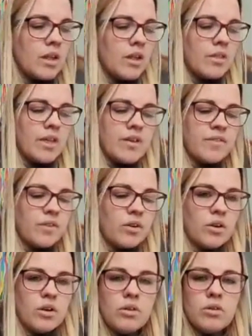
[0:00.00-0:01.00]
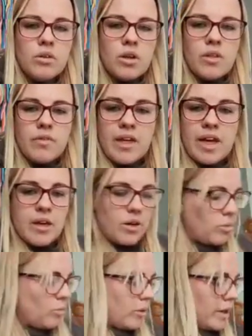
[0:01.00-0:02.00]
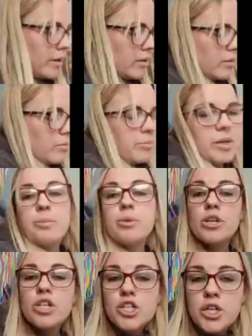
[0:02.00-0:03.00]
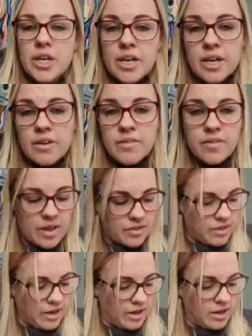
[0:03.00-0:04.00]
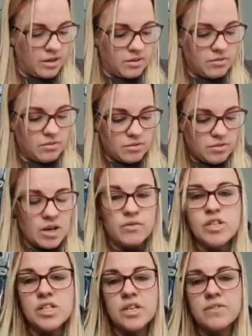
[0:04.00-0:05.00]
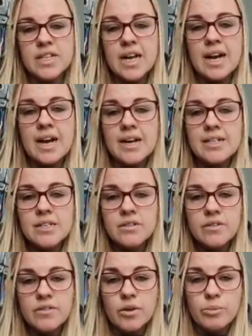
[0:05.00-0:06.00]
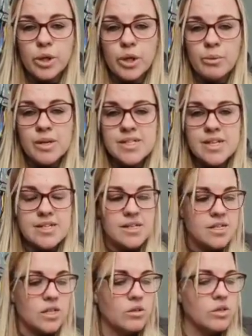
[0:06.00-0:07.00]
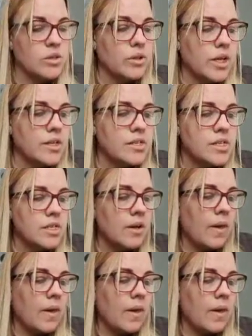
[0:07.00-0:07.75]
Therefore, they will be appreciative that they have received a card from you as their Scentsy consultant,